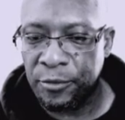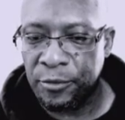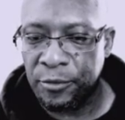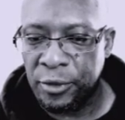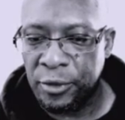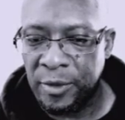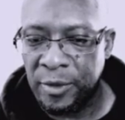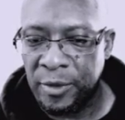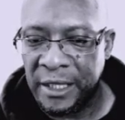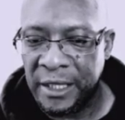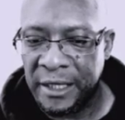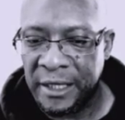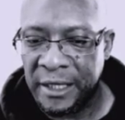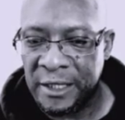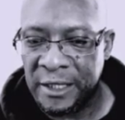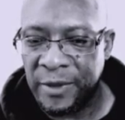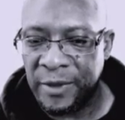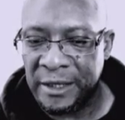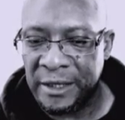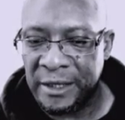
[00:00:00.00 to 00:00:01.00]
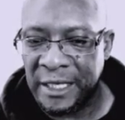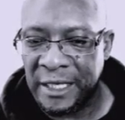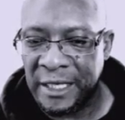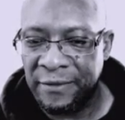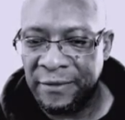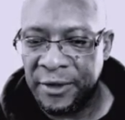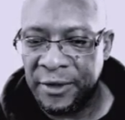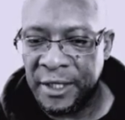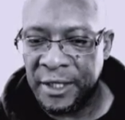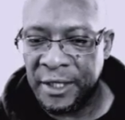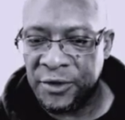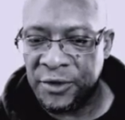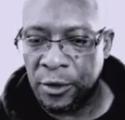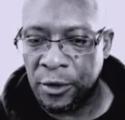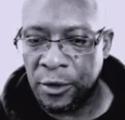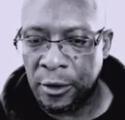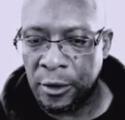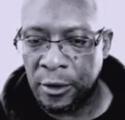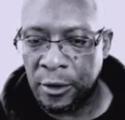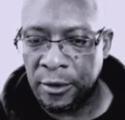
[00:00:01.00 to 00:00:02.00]
probably can expect either this
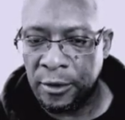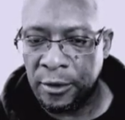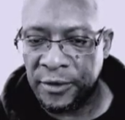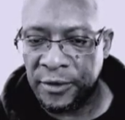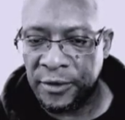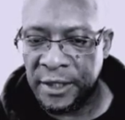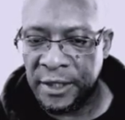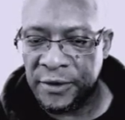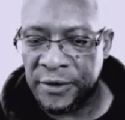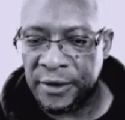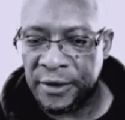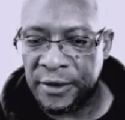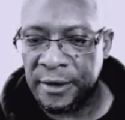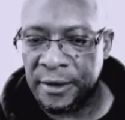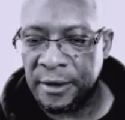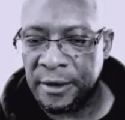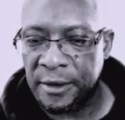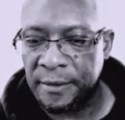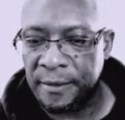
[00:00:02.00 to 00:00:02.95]
or this.